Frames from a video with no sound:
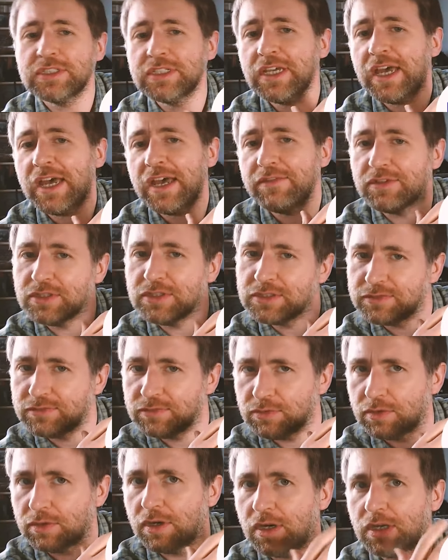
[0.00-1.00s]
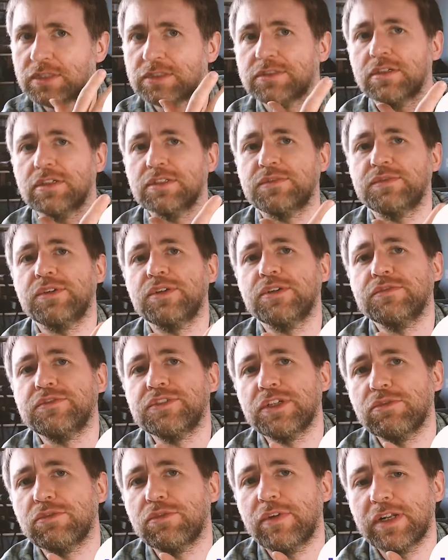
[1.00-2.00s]
So, to get evidence for Einstein's theory of
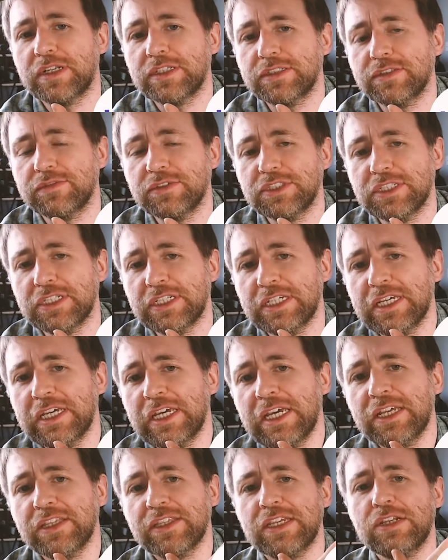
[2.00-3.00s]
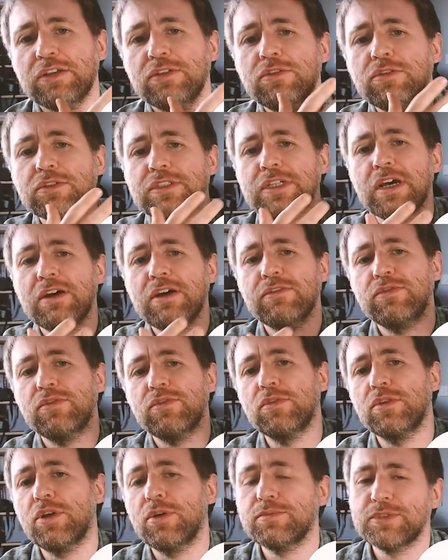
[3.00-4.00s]
general relativity, they looked out
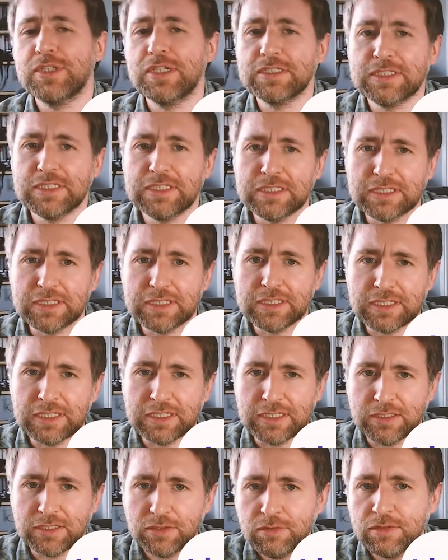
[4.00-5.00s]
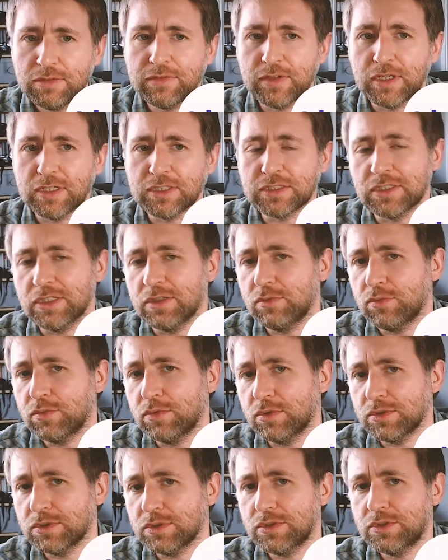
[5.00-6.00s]
for an object in the universe that
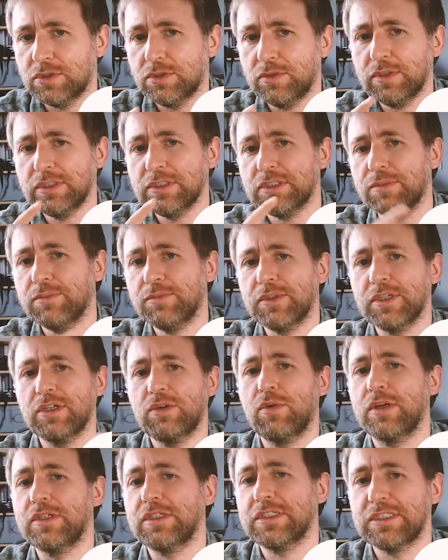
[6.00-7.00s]
was doing something